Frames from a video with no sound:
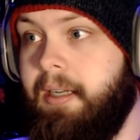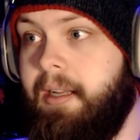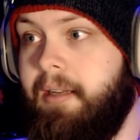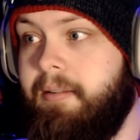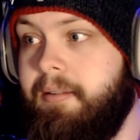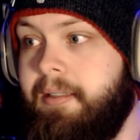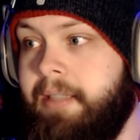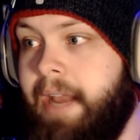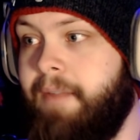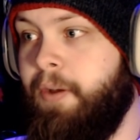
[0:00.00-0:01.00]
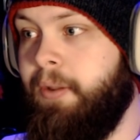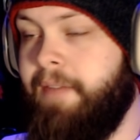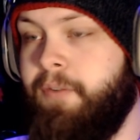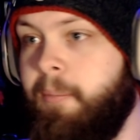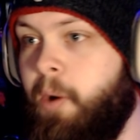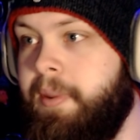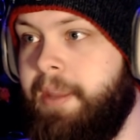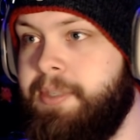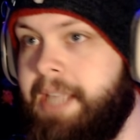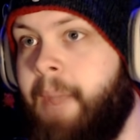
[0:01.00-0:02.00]
It kind of felt like for a moment
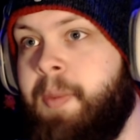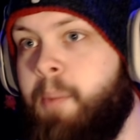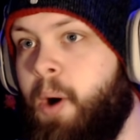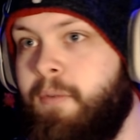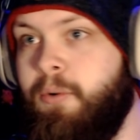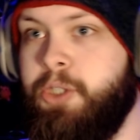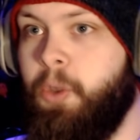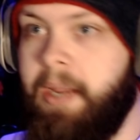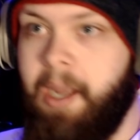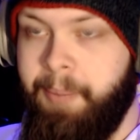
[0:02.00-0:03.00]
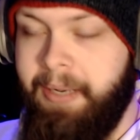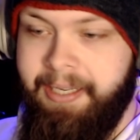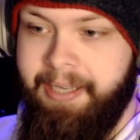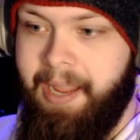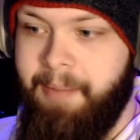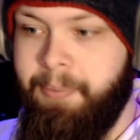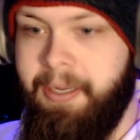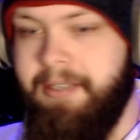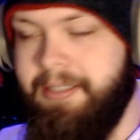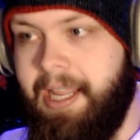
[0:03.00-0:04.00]
that was Captain Marvel showing up in Endgame.
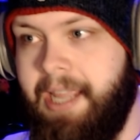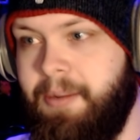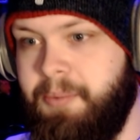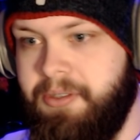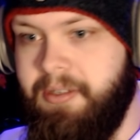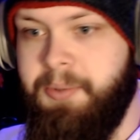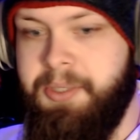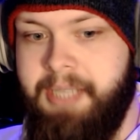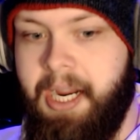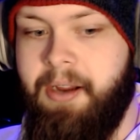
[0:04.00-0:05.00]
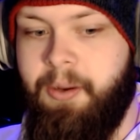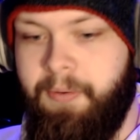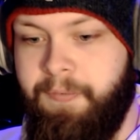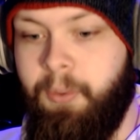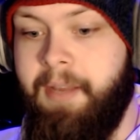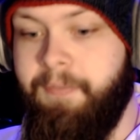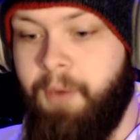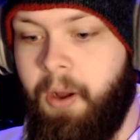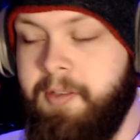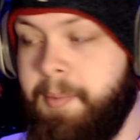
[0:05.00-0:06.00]
But instead, it was Derek who had fully
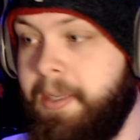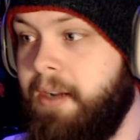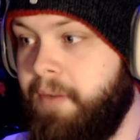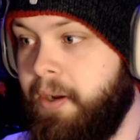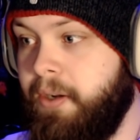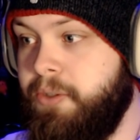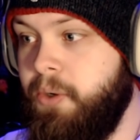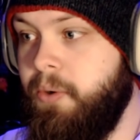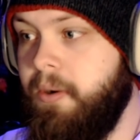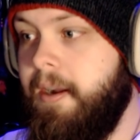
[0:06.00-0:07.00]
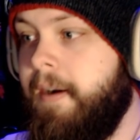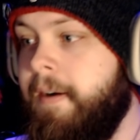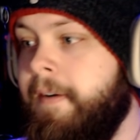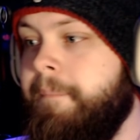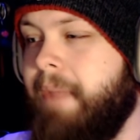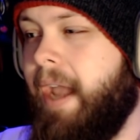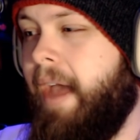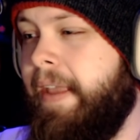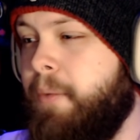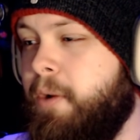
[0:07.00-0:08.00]
evolved, something you're never going to do.
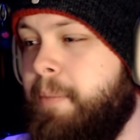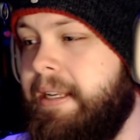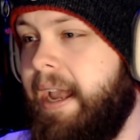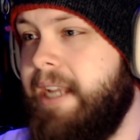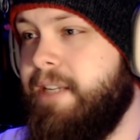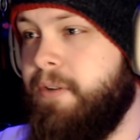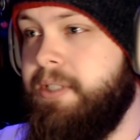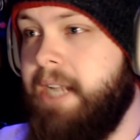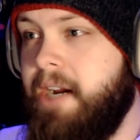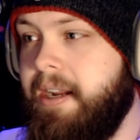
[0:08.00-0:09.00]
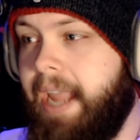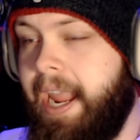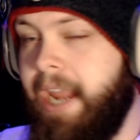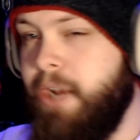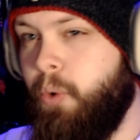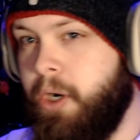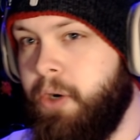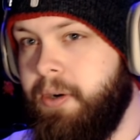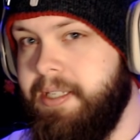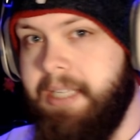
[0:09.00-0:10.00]
I think it would have been nice for Derek and or
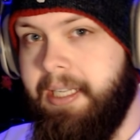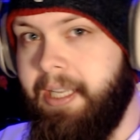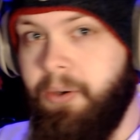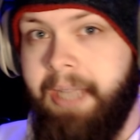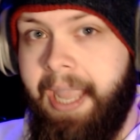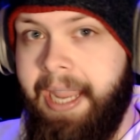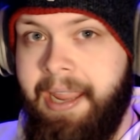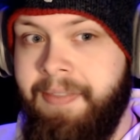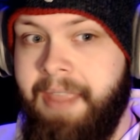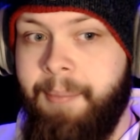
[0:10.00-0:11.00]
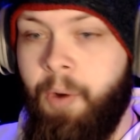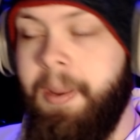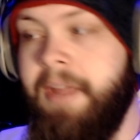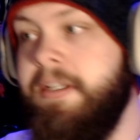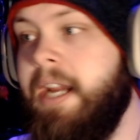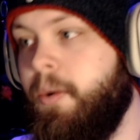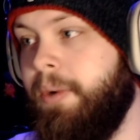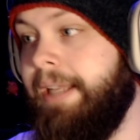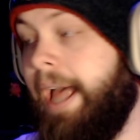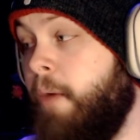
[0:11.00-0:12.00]
Chris to kill Kate in that moment. If Derek
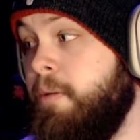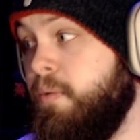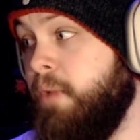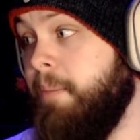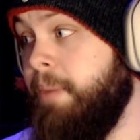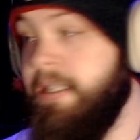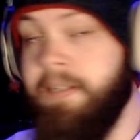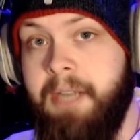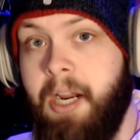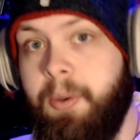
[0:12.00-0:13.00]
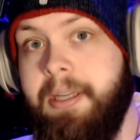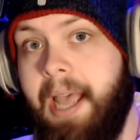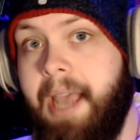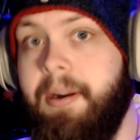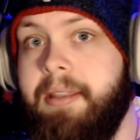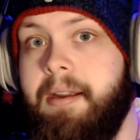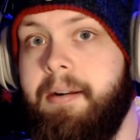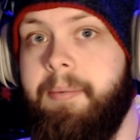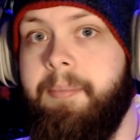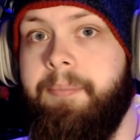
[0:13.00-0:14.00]
would have, I would have been really pissed if Derek would have died right
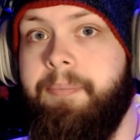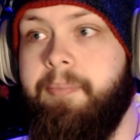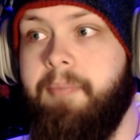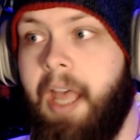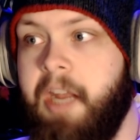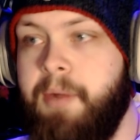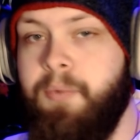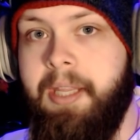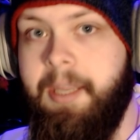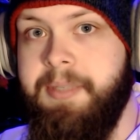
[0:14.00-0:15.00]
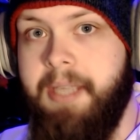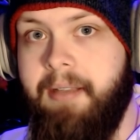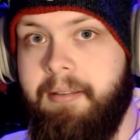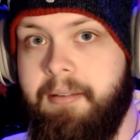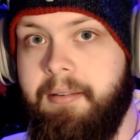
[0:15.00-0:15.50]
there. I'd have been really upset.